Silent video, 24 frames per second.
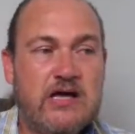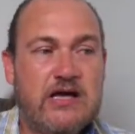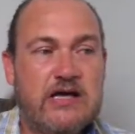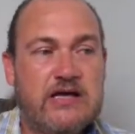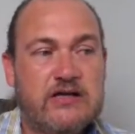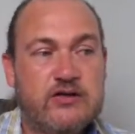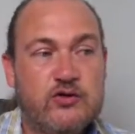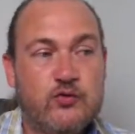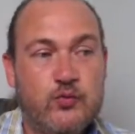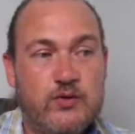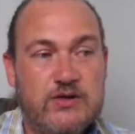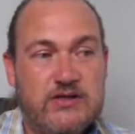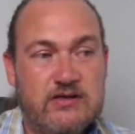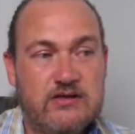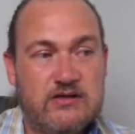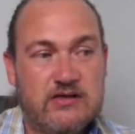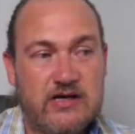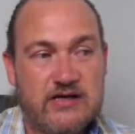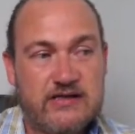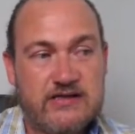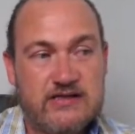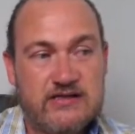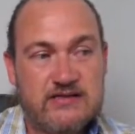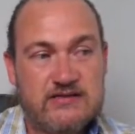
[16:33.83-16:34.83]
And
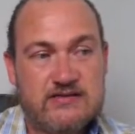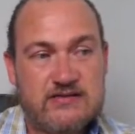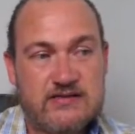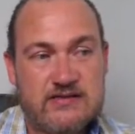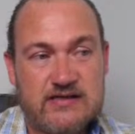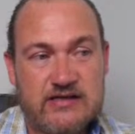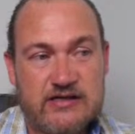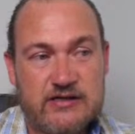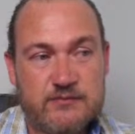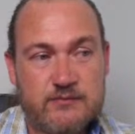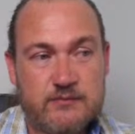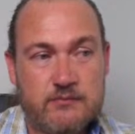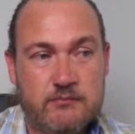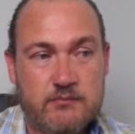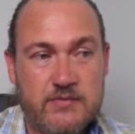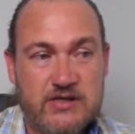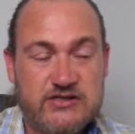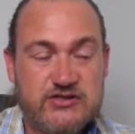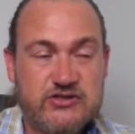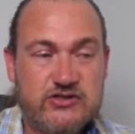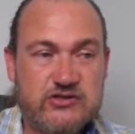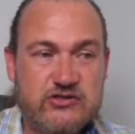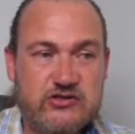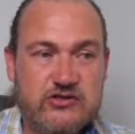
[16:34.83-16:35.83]
I did
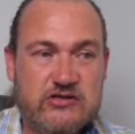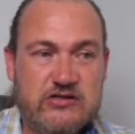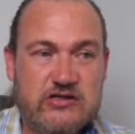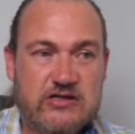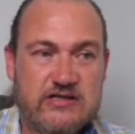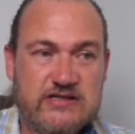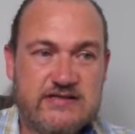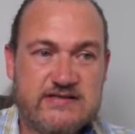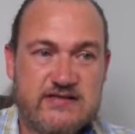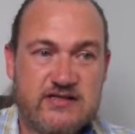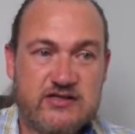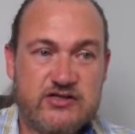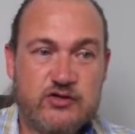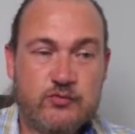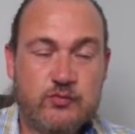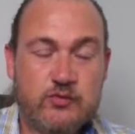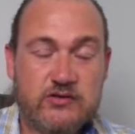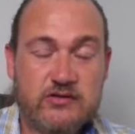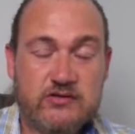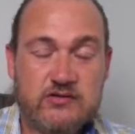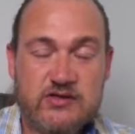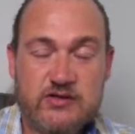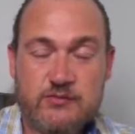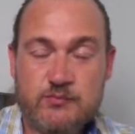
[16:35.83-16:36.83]
mention to you guys that
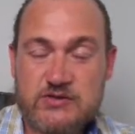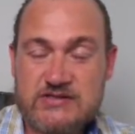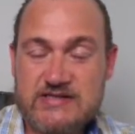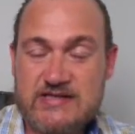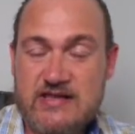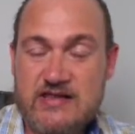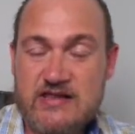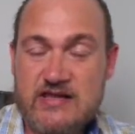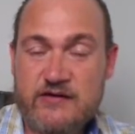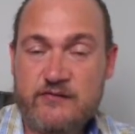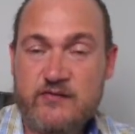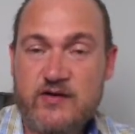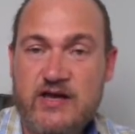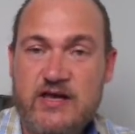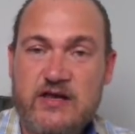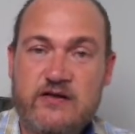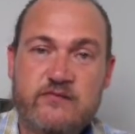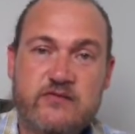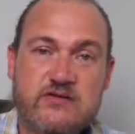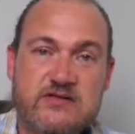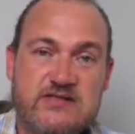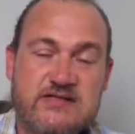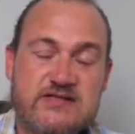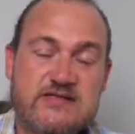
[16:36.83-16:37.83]
you must never
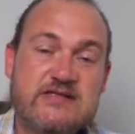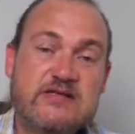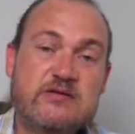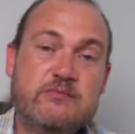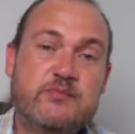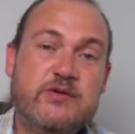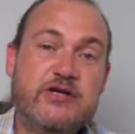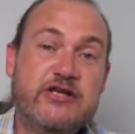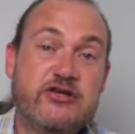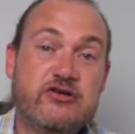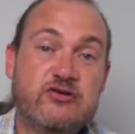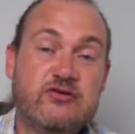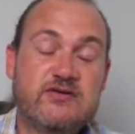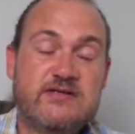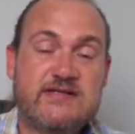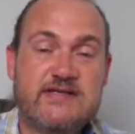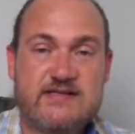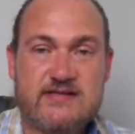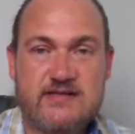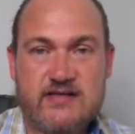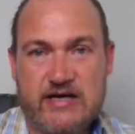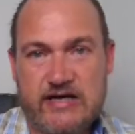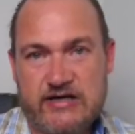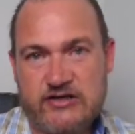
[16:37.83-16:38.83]
ever just simply use a
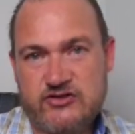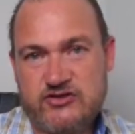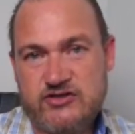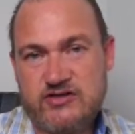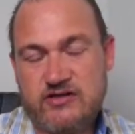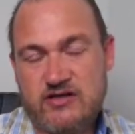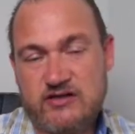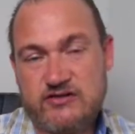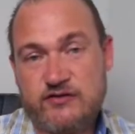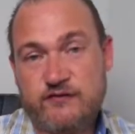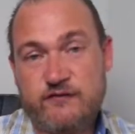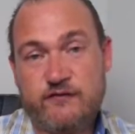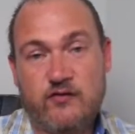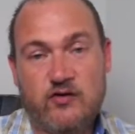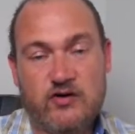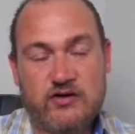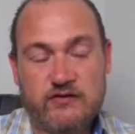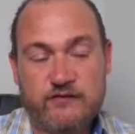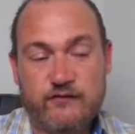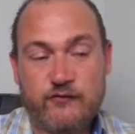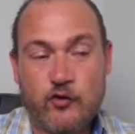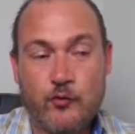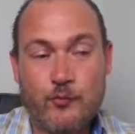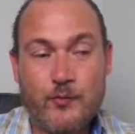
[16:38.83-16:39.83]
strategy that you find
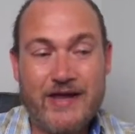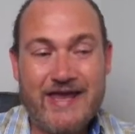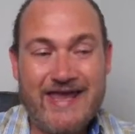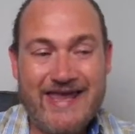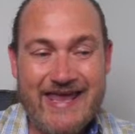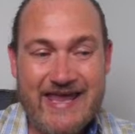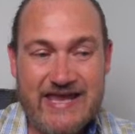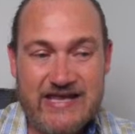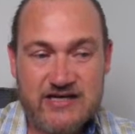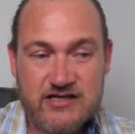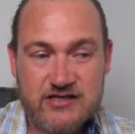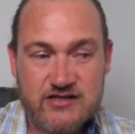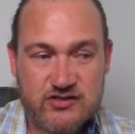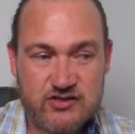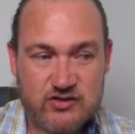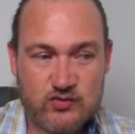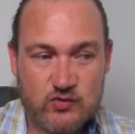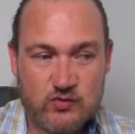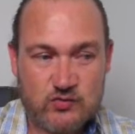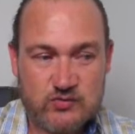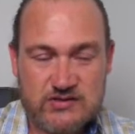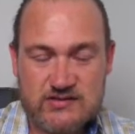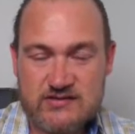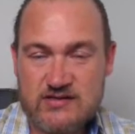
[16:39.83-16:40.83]
from any
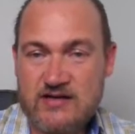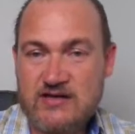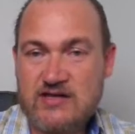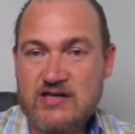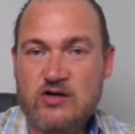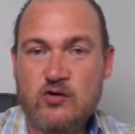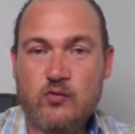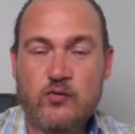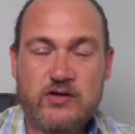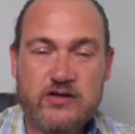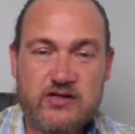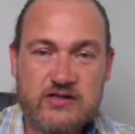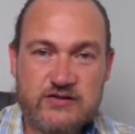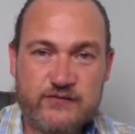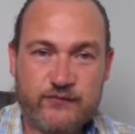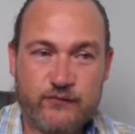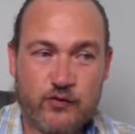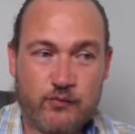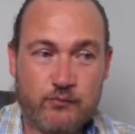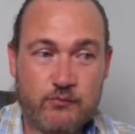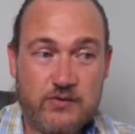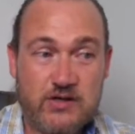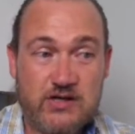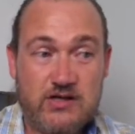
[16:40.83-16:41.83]
source, whether it's
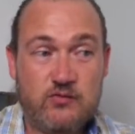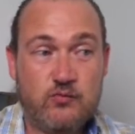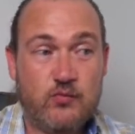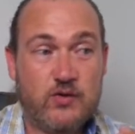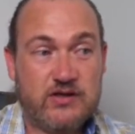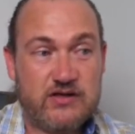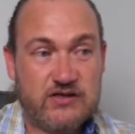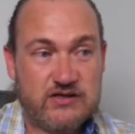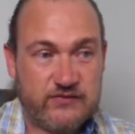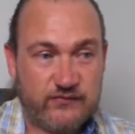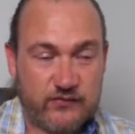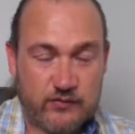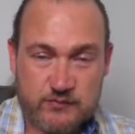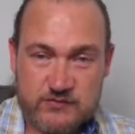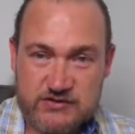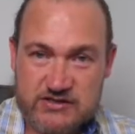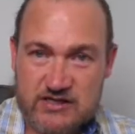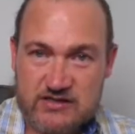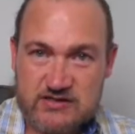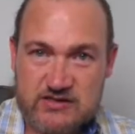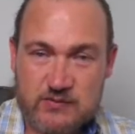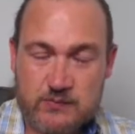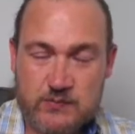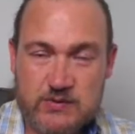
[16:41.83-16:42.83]
from me, whether it's from
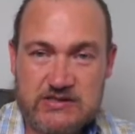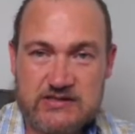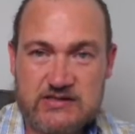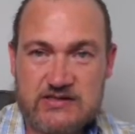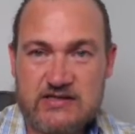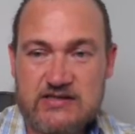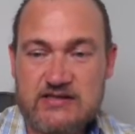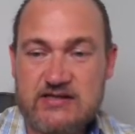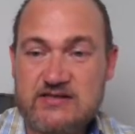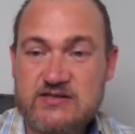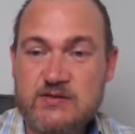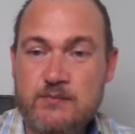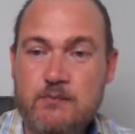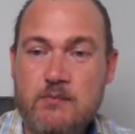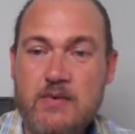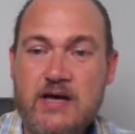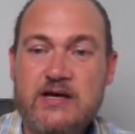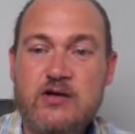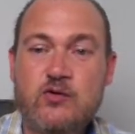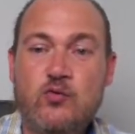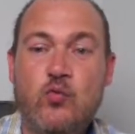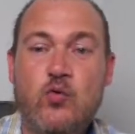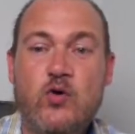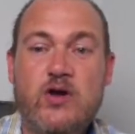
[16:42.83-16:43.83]
ChatGPT, doesn't
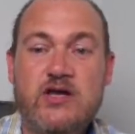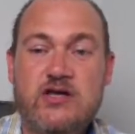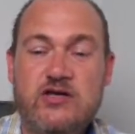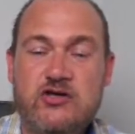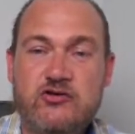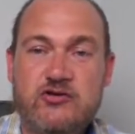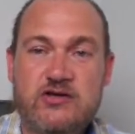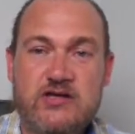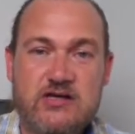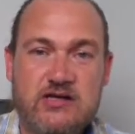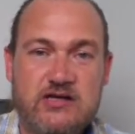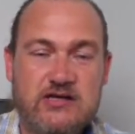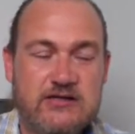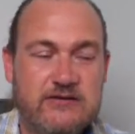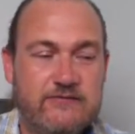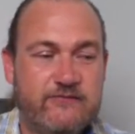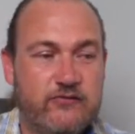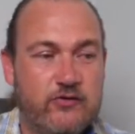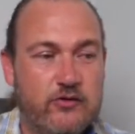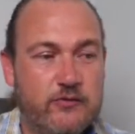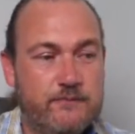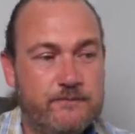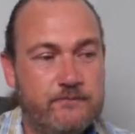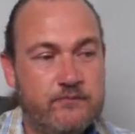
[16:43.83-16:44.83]
matter where you hear it
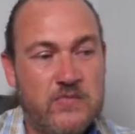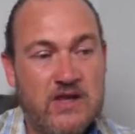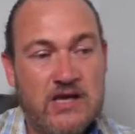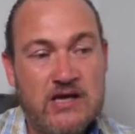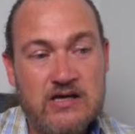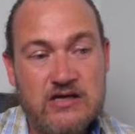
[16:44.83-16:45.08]
from.